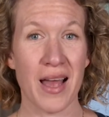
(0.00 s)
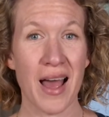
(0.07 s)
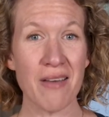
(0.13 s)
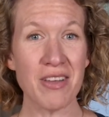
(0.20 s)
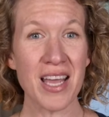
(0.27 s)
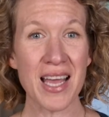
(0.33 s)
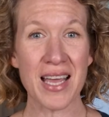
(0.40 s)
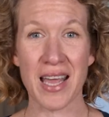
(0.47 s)

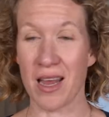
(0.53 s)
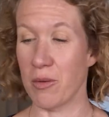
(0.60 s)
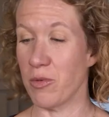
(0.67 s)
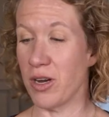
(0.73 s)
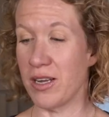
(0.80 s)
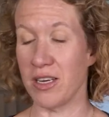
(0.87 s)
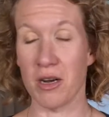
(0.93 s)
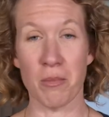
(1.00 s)
Having a
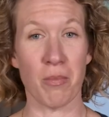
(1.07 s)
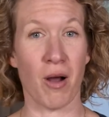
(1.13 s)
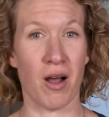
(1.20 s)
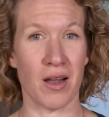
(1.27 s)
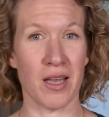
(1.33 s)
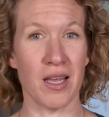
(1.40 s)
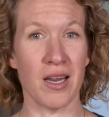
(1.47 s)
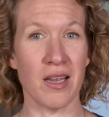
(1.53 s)
camera in your
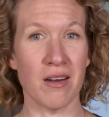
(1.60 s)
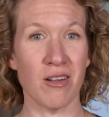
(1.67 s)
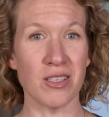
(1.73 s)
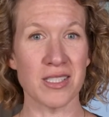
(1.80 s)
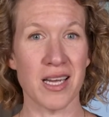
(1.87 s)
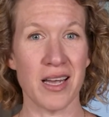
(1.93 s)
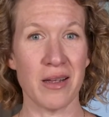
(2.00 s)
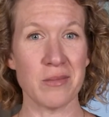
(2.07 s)
pocket at all
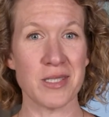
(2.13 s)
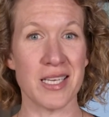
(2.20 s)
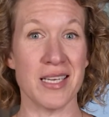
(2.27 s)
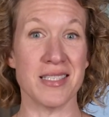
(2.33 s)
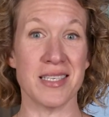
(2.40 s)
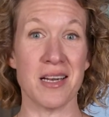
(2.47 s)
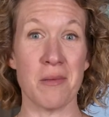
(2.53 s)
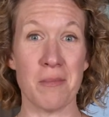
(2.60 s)
times
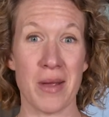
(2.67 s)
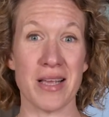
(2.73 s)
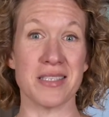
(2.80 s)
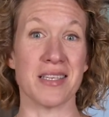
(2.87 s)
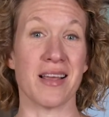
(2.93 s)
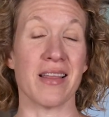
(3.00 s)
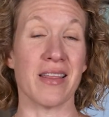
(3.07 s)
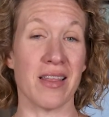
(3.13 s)
is an
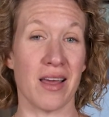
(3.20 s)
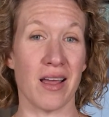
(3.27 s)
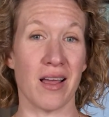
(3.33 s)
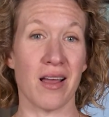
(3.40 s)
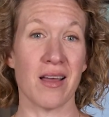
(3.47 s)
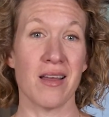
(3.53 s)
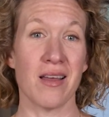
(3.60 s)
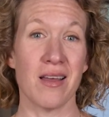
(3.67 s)
amazing
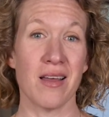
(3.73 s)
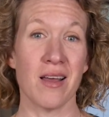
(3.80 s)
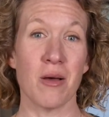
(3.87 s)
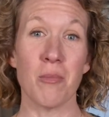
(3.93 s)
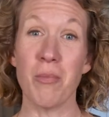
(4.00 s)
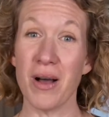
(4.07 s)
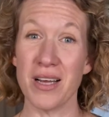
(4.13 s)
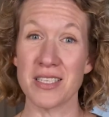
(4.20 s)
thing.
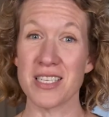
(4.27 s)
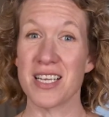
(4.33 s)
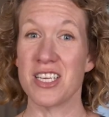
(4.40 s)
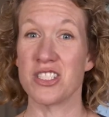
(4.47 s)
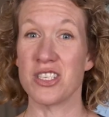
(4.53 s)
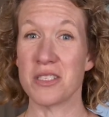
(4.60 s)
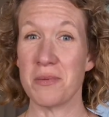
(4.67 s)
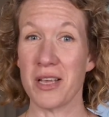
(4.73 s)
But
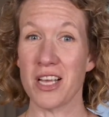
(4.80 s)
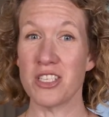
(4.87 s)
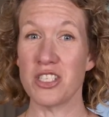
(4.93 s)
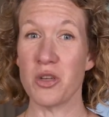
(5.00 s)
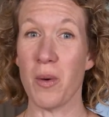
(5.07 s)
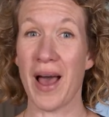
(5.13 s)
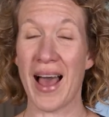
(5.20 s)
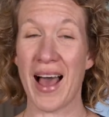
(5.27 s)
just because
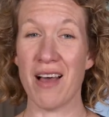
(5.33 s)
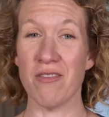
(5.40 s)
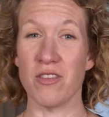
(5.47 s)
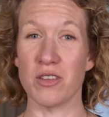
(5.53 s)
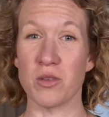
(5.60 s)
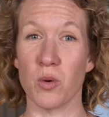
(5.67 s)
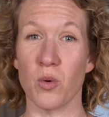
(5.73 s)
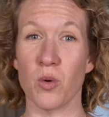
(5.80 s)
you have the
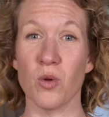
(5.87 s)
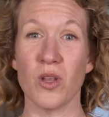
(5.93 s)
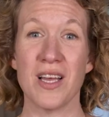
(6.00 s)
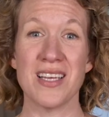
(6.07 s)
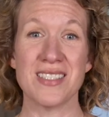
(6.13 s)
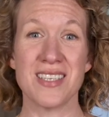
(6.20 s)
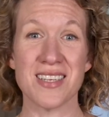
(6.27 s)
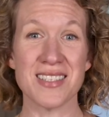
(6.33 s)
tool
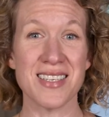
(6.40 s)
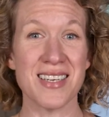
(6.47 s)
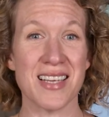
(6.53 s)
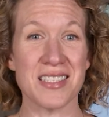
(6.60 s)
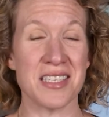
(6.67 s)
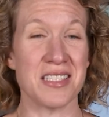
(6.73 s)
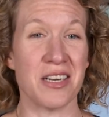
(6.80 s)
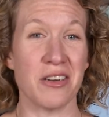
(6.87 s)
doesn't
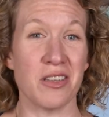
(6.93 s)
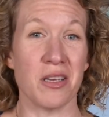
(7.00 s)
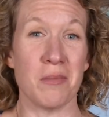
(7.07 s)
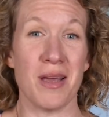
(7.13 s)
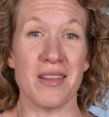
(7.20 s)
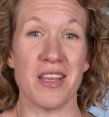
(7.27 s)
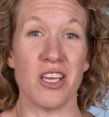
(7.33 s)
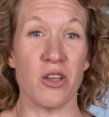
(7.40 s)
necessarily
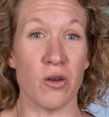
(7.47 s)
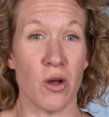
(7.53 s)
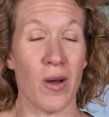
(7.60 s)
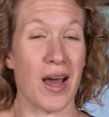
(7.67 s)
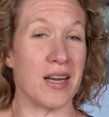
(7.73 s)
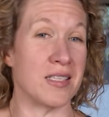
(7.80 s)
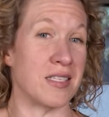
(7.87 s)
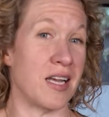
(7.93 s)
mean that you know
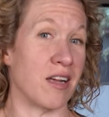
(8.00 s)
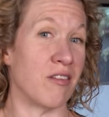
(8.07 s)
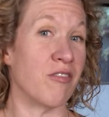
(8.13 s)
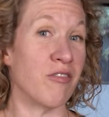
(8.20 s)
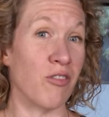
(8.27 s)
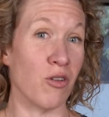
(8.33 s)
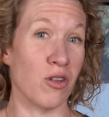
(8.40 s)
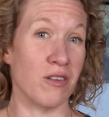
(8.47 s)
how to take
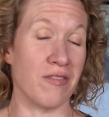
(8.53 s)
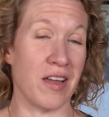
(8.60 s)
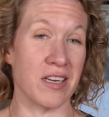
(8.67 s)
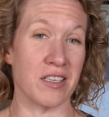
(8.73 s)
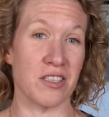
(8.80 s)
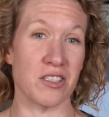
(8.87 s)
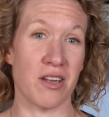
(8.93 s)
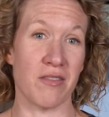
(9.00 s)
full
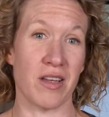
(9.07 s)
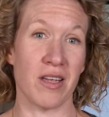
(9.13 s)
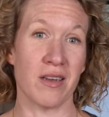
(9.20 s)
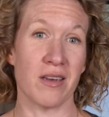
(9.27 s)
advantage of it.